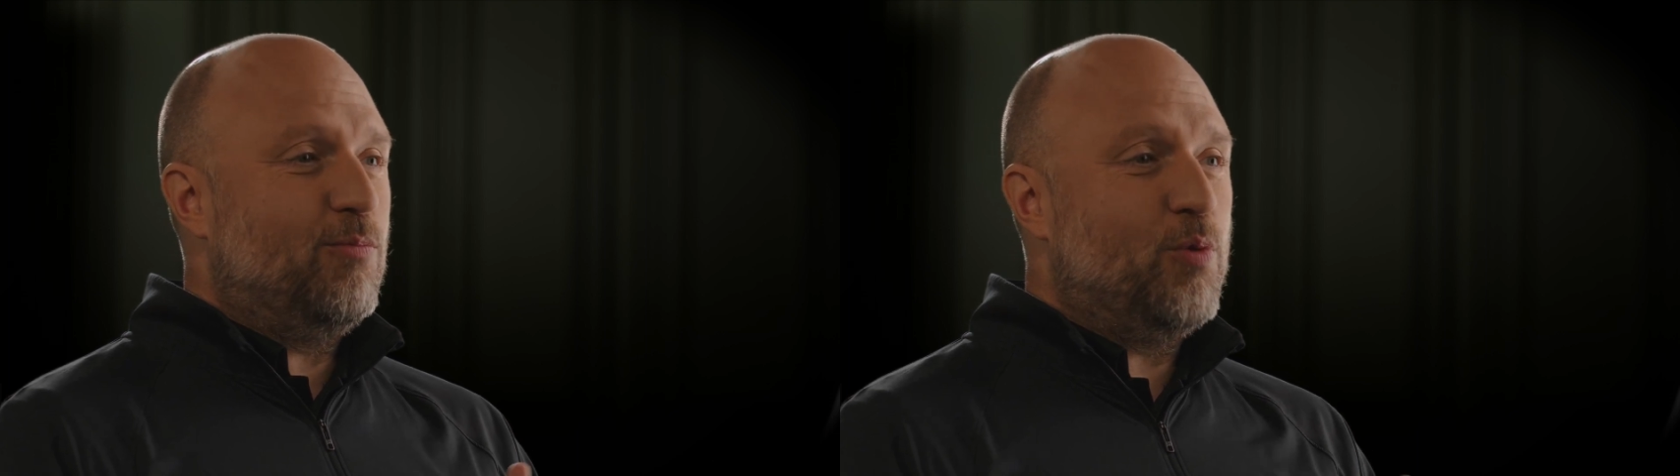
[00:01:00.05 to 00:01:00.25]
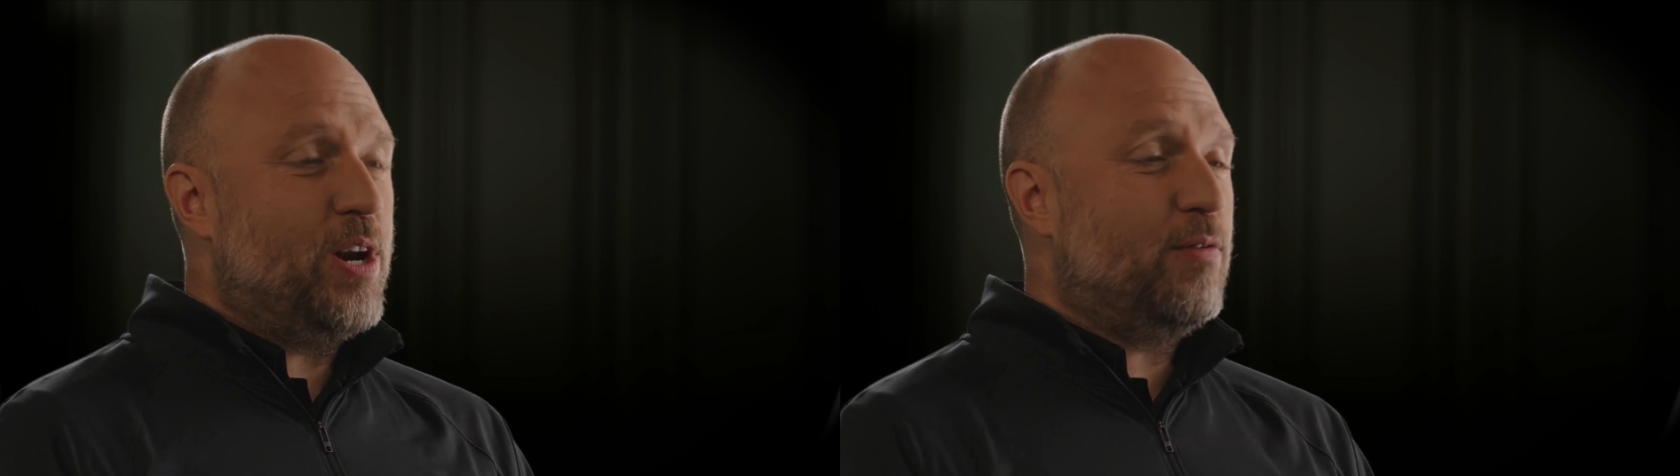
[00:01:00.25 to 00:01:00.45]

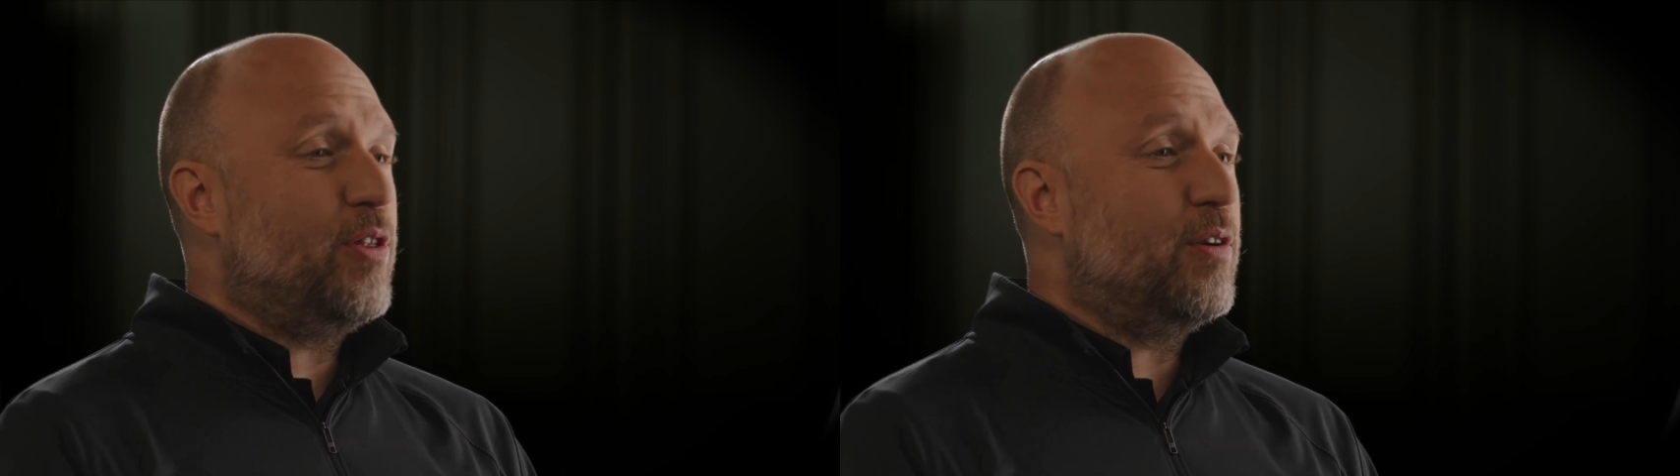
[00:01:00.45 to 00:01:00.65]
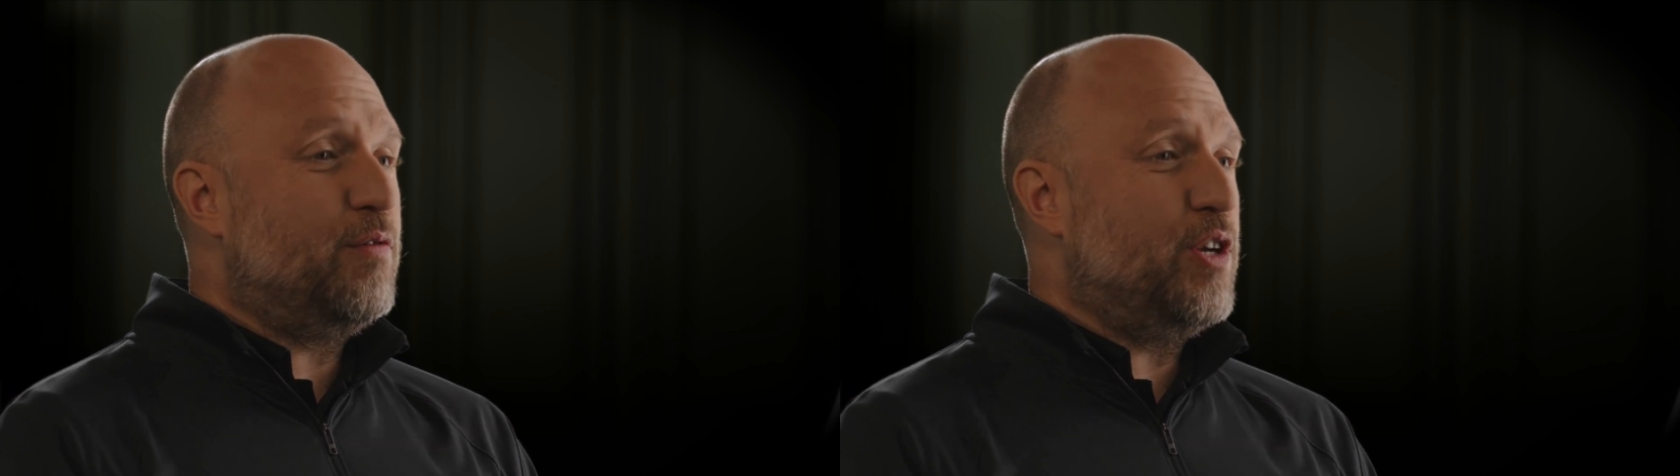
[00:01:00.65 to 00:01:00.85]
whatever
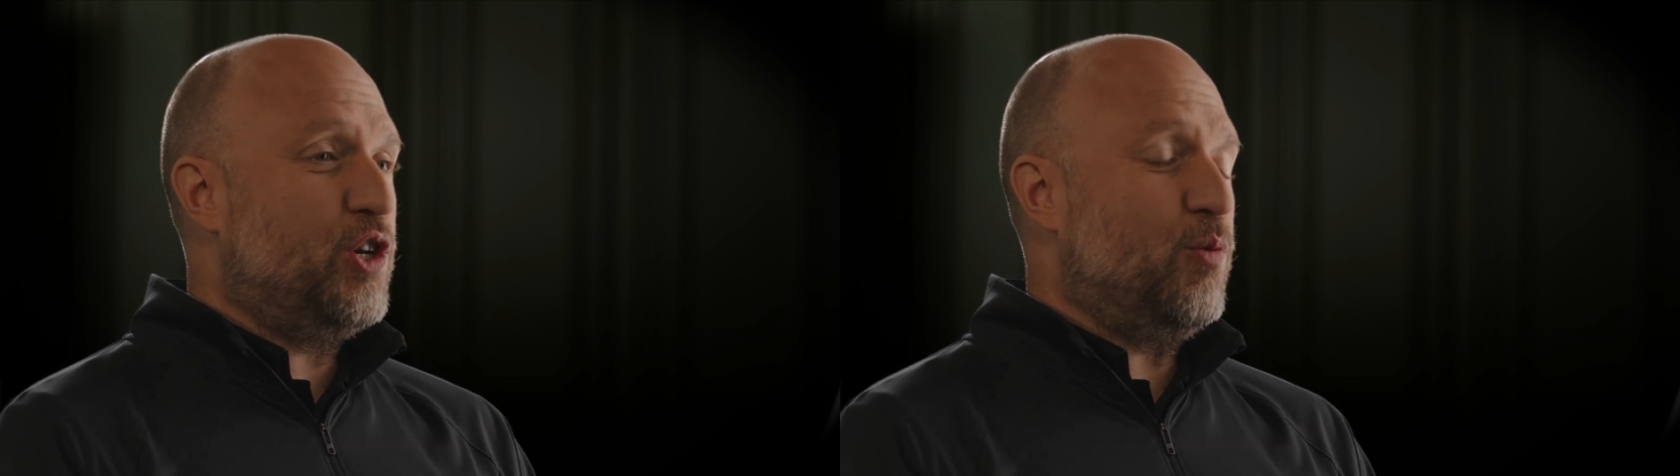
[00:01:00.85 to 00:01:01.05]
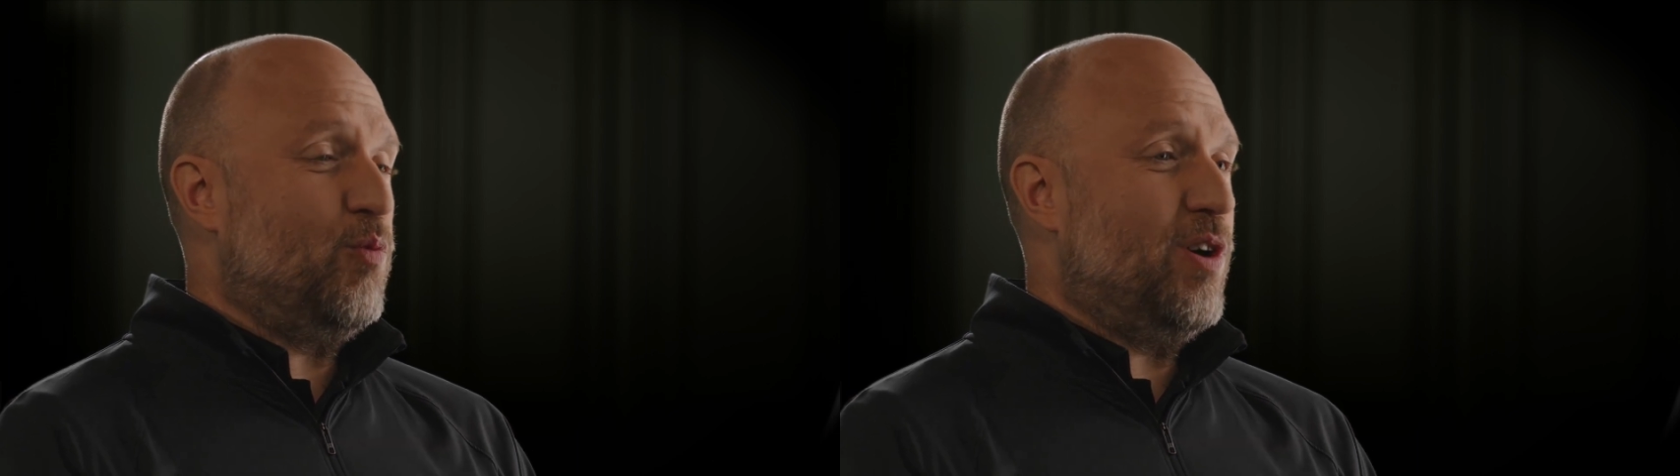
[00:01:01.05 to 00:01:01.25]
their
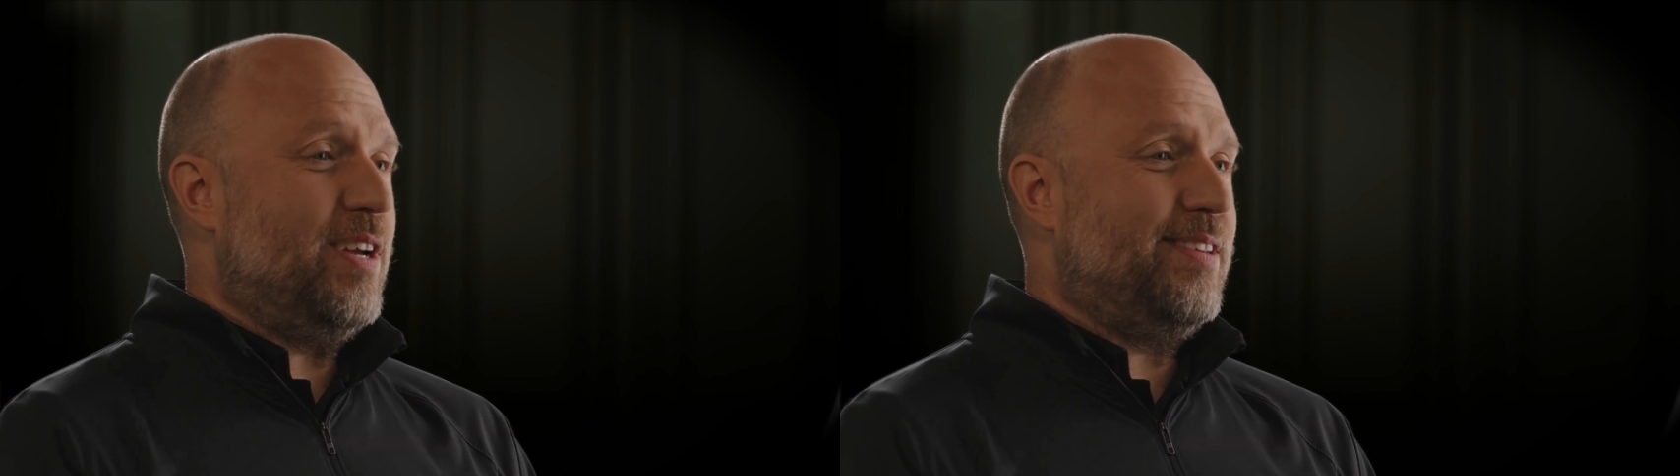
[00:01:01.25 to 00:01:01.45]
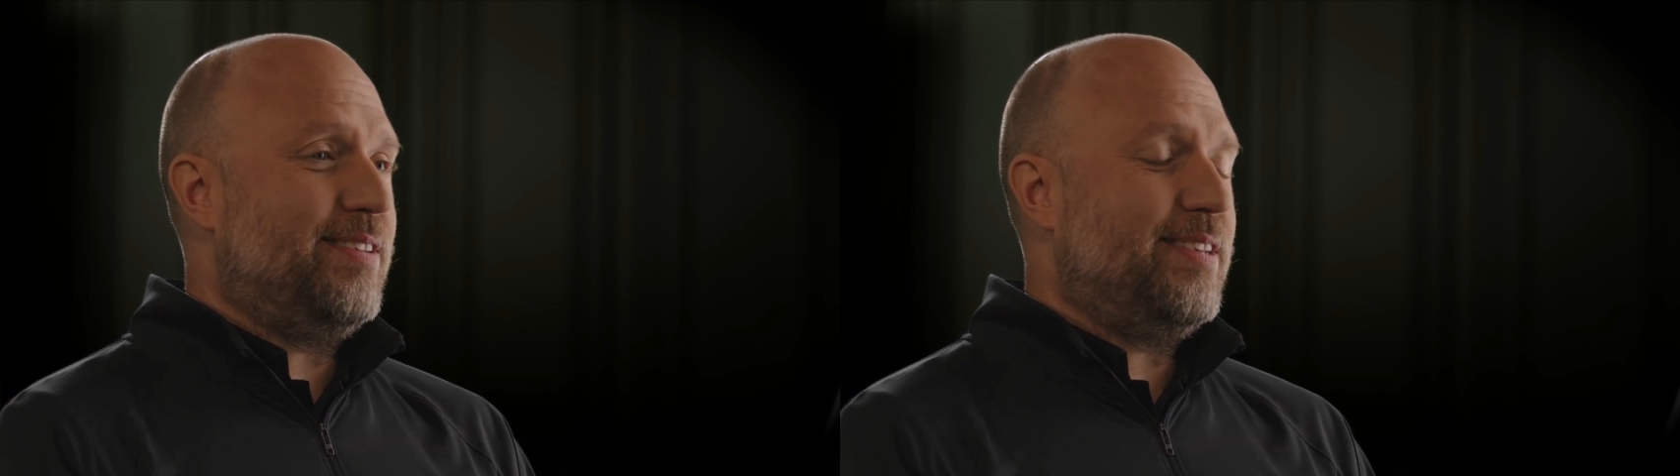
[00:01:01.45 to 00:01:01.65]
vision
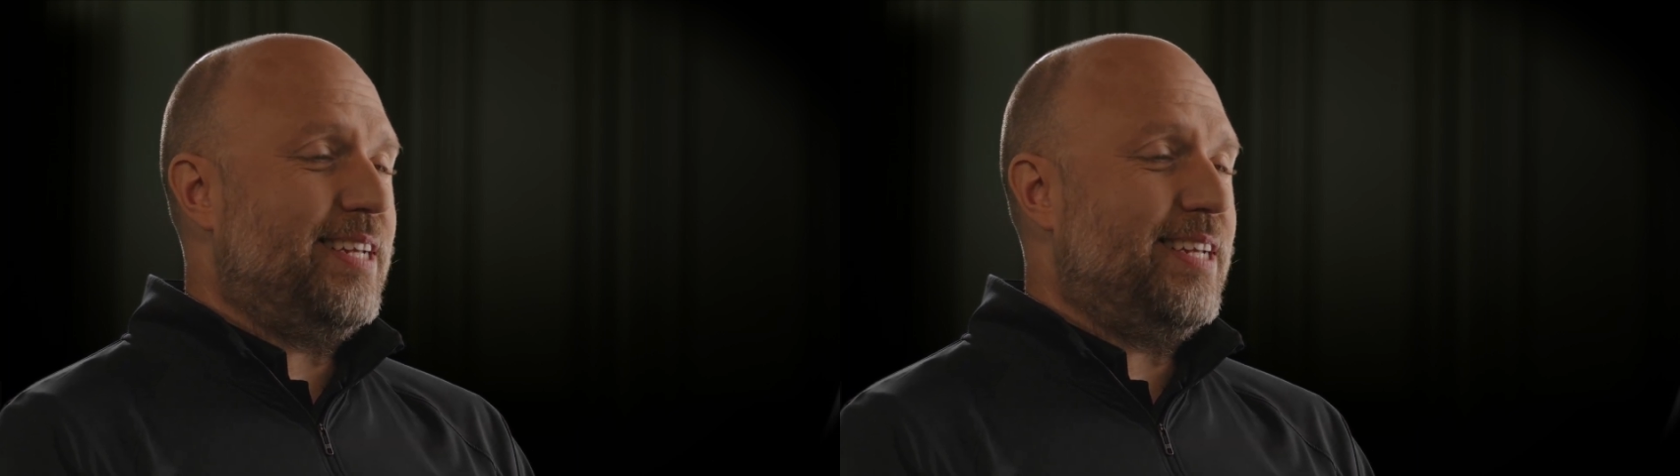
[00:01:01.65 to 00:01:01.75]
was.